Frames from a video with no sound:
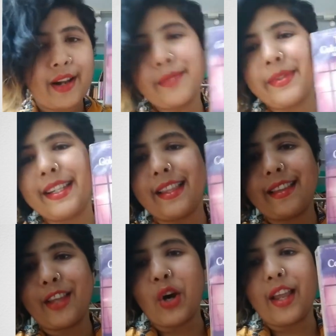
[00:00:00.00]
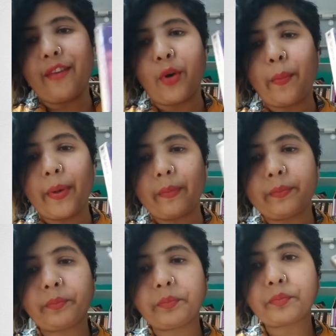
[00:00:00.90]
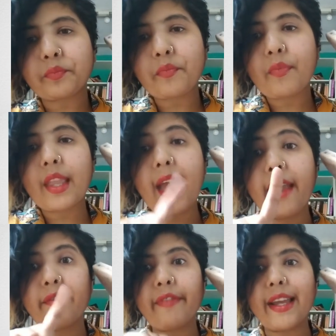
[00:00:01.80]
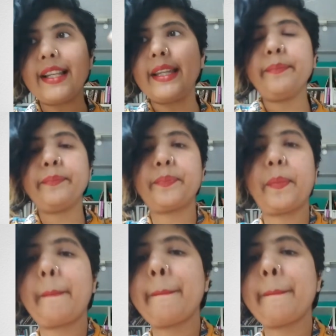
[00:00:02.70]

But ultimately, I think they all have hope. And finally,